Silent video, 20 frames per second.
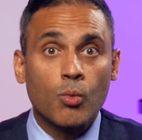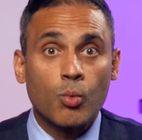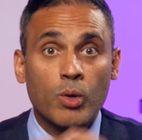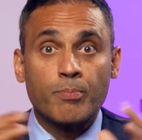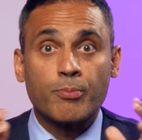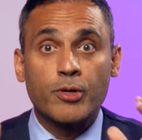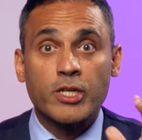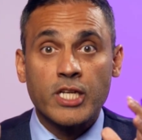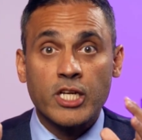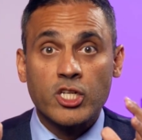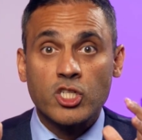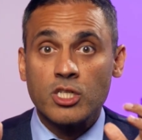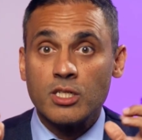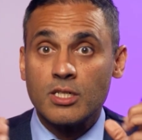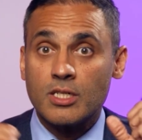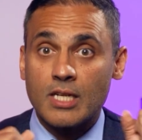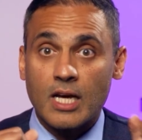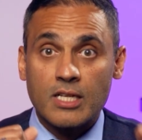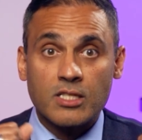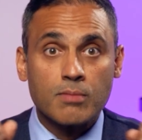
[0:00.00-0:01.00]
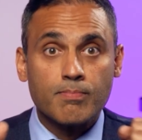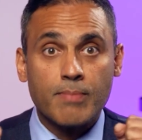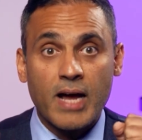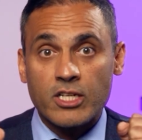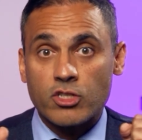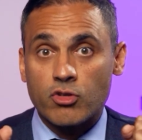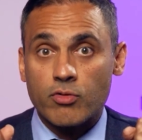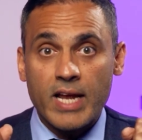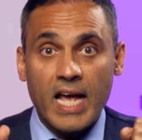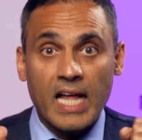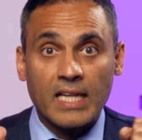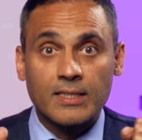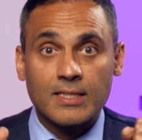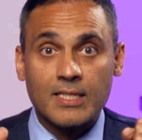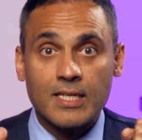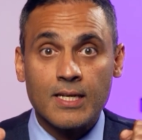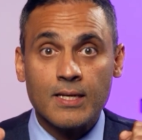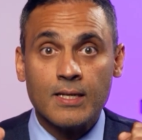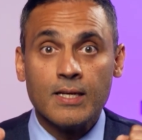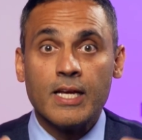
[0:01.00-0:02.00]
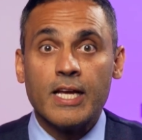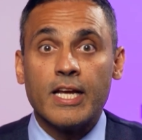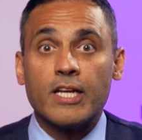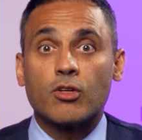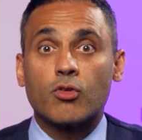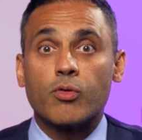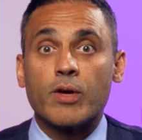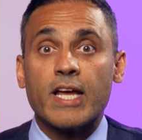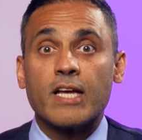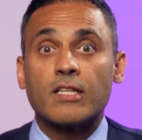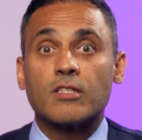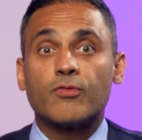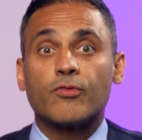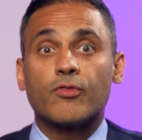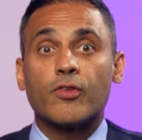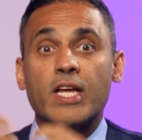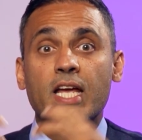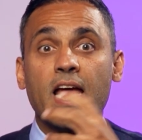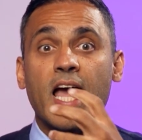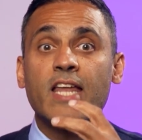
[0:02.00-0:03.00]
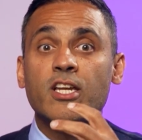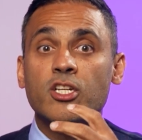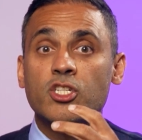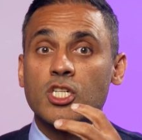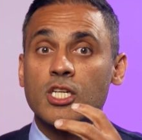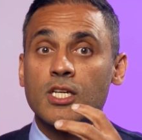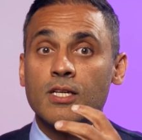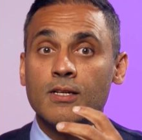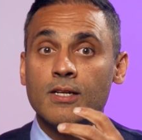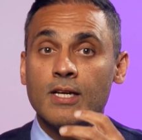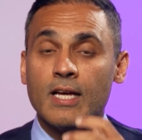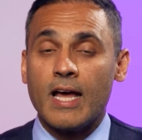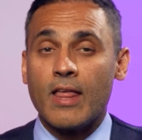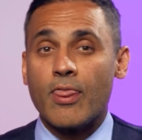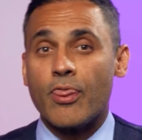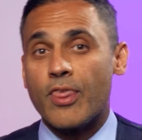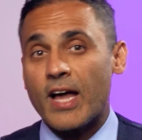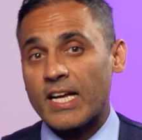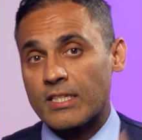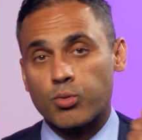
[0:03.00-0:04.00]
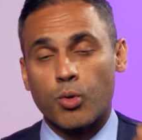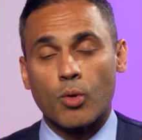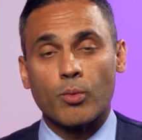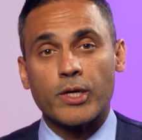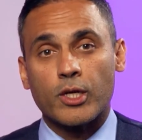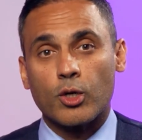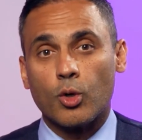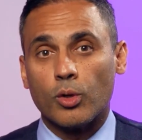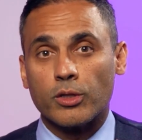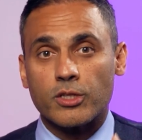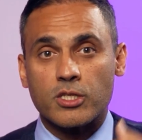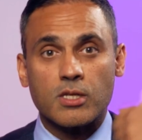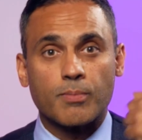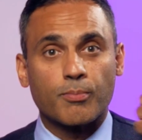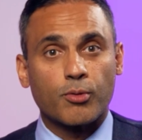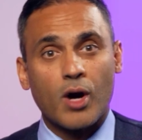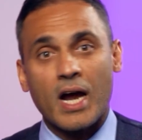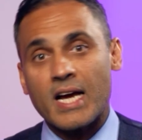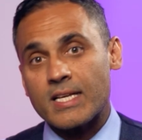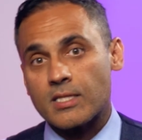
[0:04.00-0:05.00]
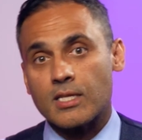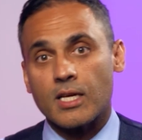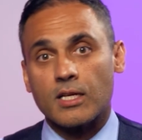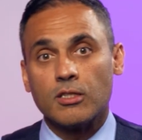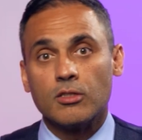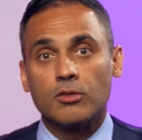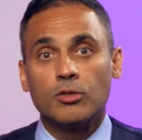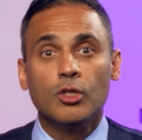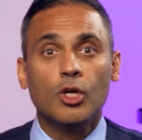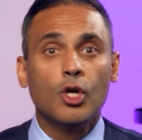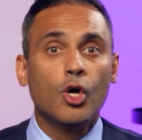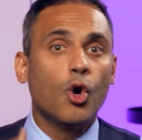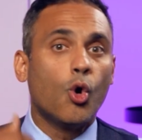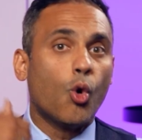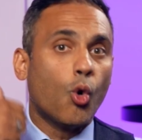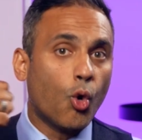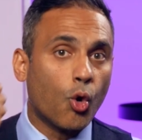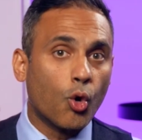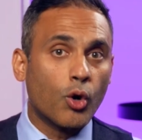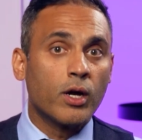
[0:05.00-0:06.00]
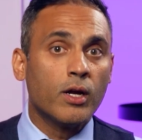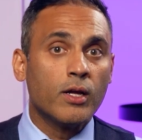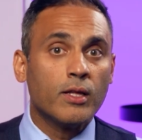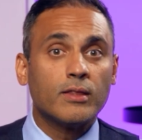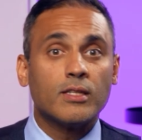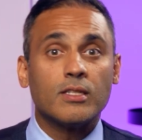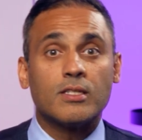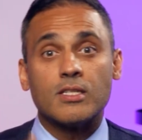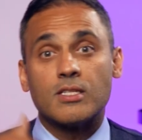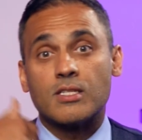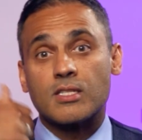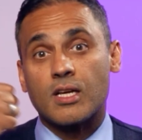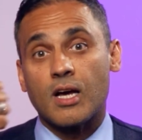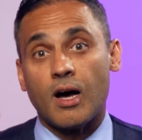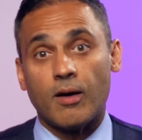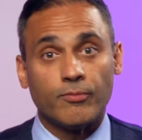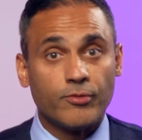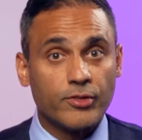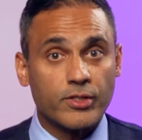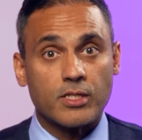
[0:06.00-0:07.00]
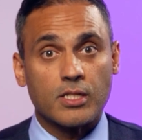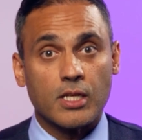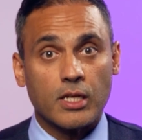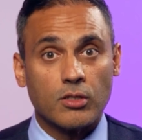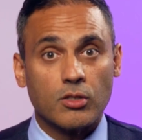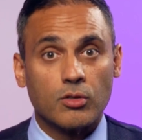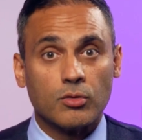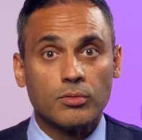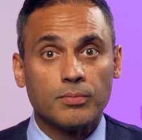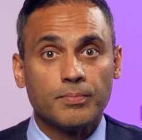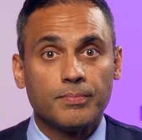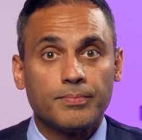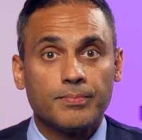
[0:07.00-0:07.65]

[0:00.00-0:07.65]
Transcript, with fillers: When prediction doesn't match reality, it creates free energy, and that's what we call the surprise signal or the discomfort signal.